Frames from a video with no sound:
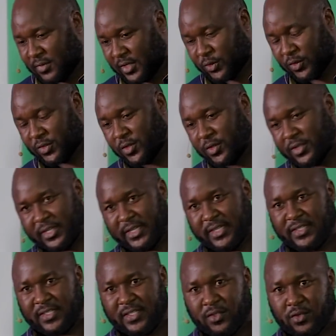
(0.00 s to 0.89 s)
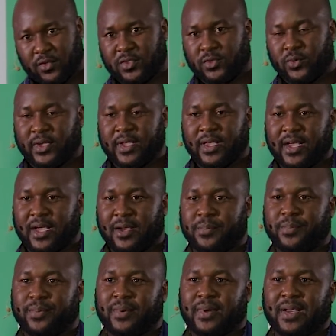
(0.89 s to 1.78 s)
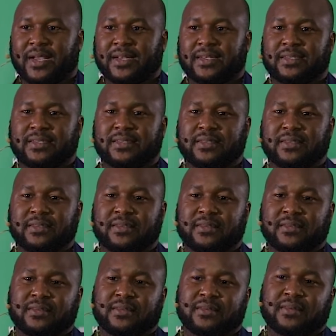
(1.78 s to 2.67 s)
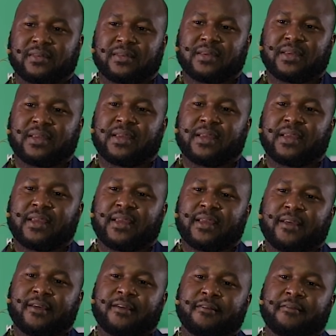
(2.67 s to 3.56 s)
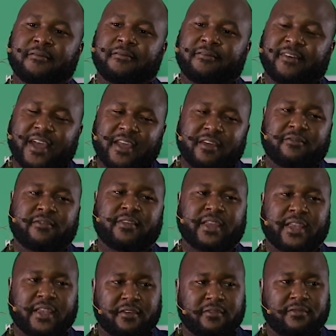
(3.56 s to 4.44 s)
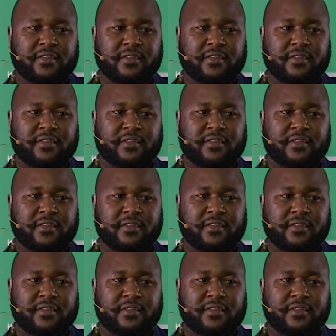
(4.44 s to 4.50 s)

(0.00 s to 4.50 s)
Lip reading: It was not easy, because waking up at 5